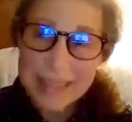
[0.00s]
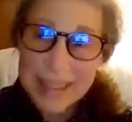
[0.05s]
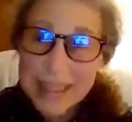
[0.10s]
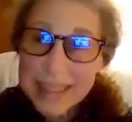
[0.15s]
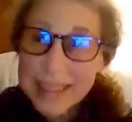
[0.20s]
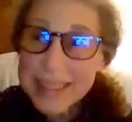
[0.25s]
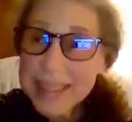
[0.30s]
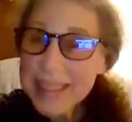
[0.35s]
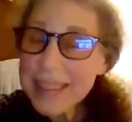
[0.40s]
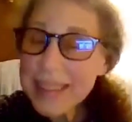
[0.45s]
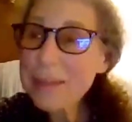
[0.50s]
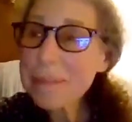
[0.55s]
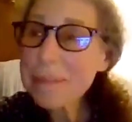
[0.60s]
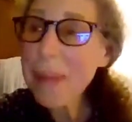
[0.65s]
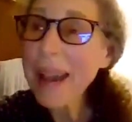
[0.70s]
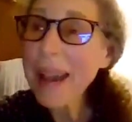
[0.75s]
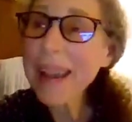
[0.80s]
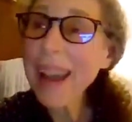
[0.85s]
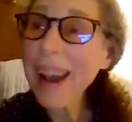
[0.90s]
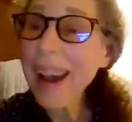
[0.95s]
this is
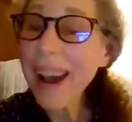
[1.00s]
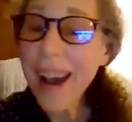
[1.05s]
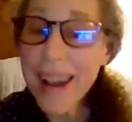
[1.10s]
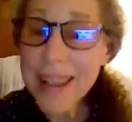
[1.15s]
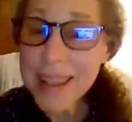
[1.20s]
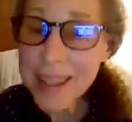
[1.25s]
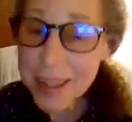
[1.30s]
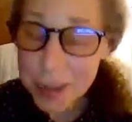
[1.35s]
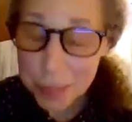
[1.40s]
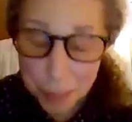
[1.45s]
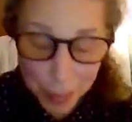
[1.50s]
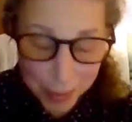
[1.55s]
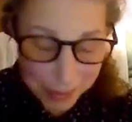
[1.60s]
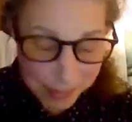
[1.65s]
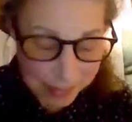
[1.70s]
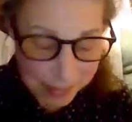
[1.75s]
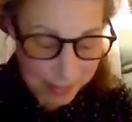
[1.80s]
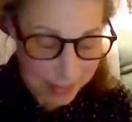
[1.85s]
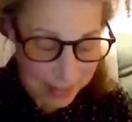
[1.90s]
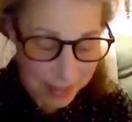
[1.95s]
my
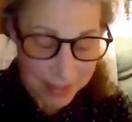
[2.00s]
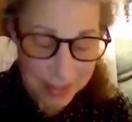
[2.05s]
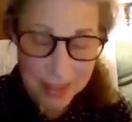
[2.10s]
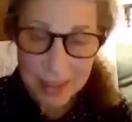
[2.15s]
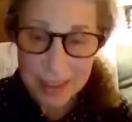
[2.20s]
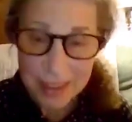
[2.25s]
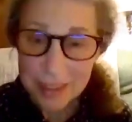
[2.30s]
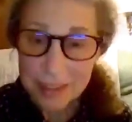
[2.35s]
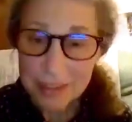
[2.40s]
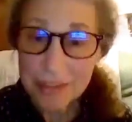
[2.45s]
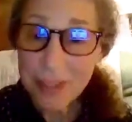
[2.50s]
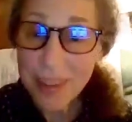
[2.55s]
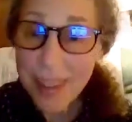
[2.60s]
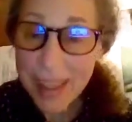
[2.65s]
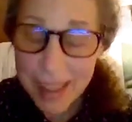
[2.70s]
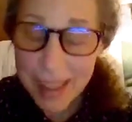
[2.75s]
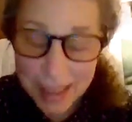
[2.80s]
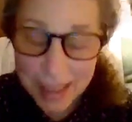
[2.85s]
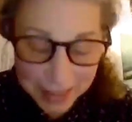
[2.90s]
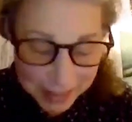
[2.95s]
husband,
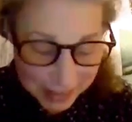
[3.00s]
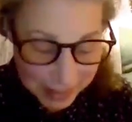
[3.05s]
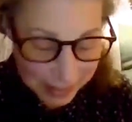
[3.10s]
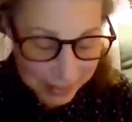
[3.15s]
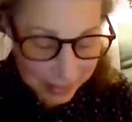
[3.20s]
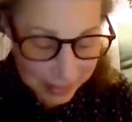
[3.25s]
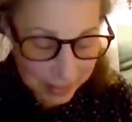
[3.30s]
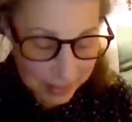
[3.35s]
Phil.